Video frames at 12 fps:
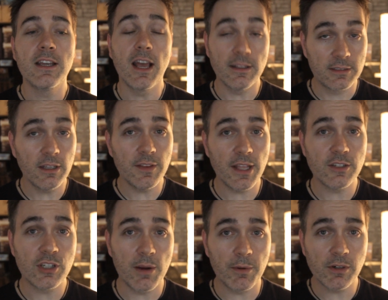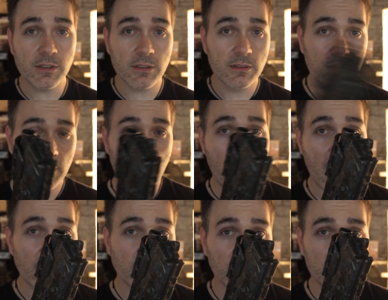Until then, chummers,
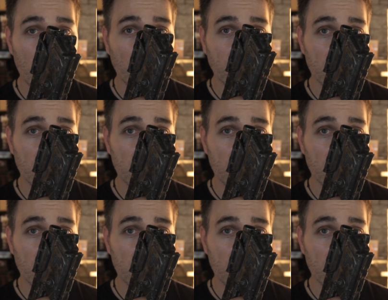I shall talk